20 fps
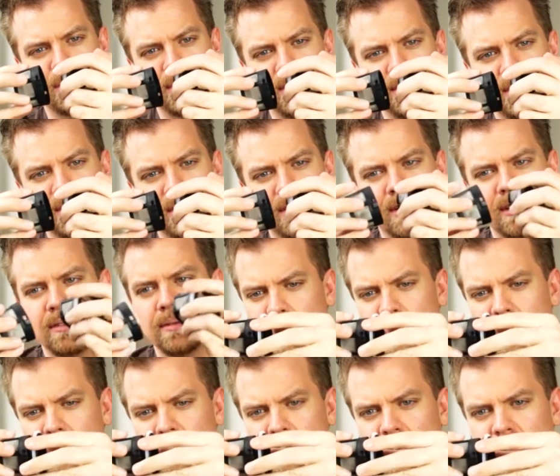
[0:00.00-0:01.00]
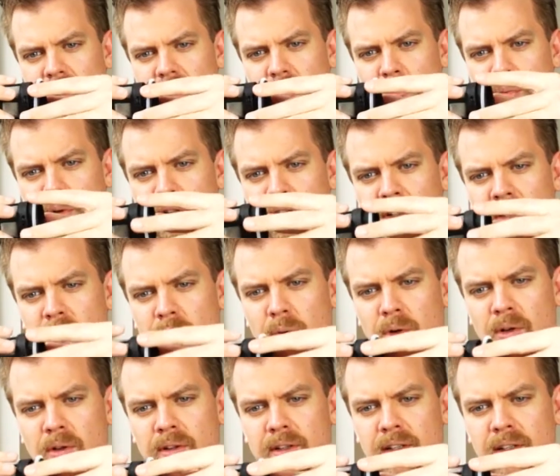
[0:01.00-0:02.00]
but it looks like it's pretty good
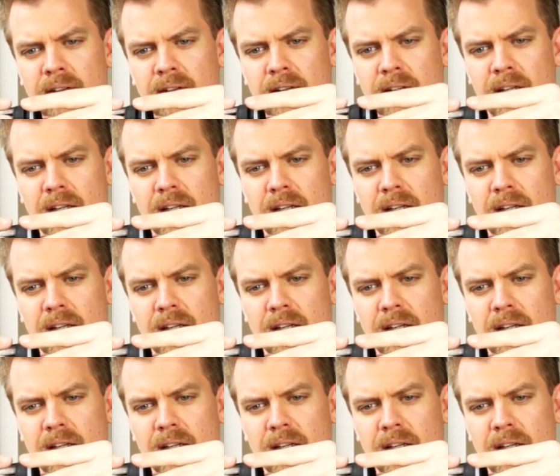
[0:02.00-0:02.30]
quality.